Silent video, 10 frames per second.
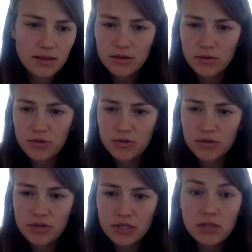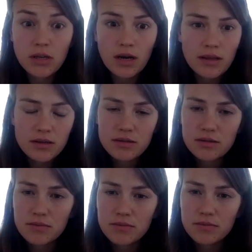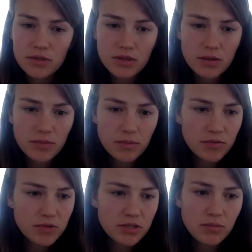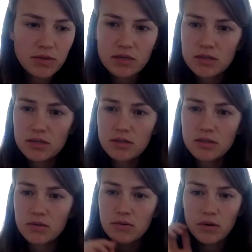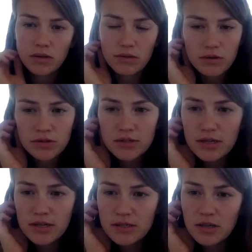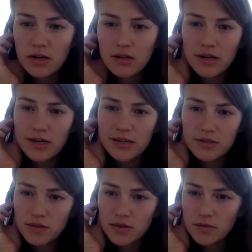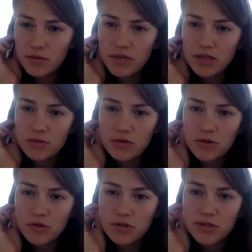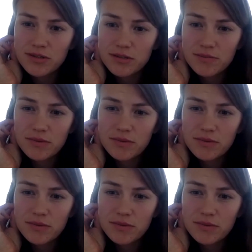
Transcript: are no more questions. There was one that maybe we should mention. So on Thursday, it's a holiday, so there will be no tutorials.